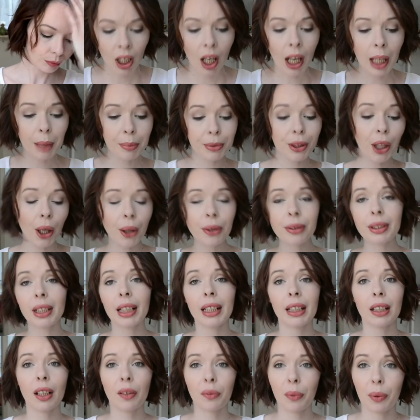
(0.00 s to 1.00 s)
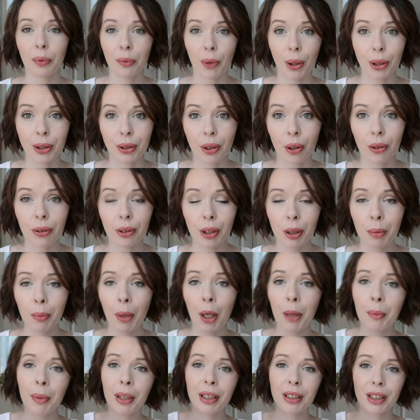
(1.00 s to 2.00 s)
I am totally in love with rose gold at the
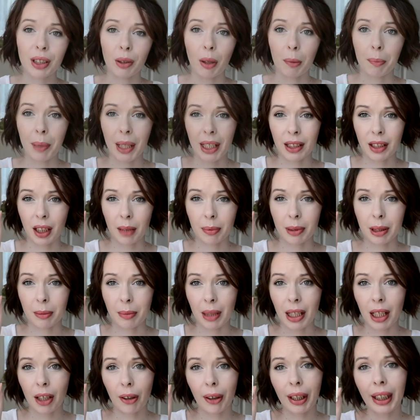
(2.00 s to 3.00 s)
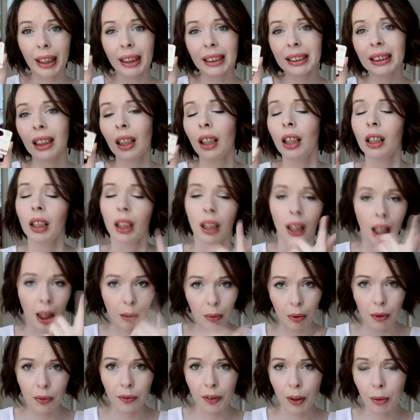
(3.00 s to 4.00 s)
moment, so I picked up some earrings.
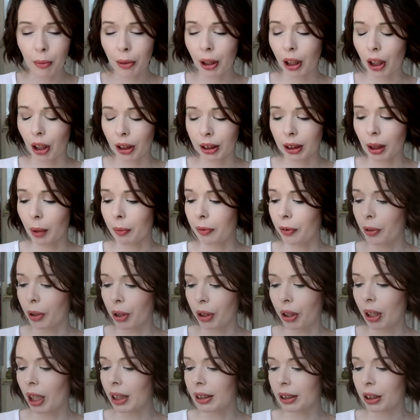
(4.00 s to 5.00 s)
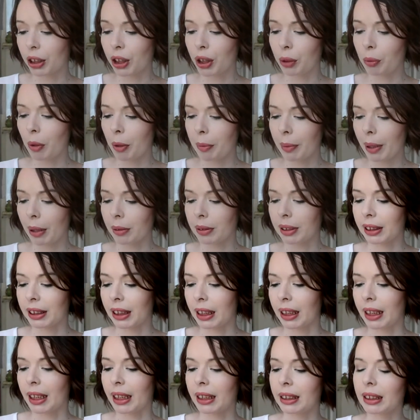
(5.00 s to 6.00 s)
I will film a close-up for you guys because you won't be able to
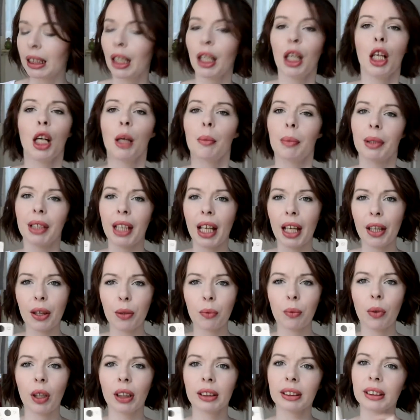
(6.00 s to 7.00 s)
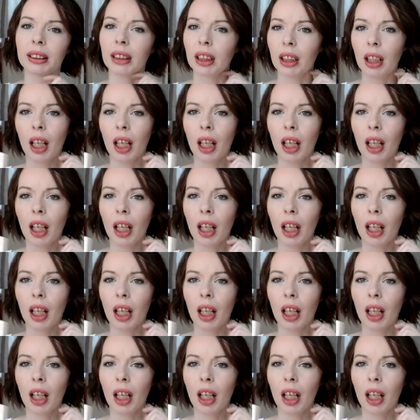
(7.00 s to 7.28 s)
see these, but they're the ones that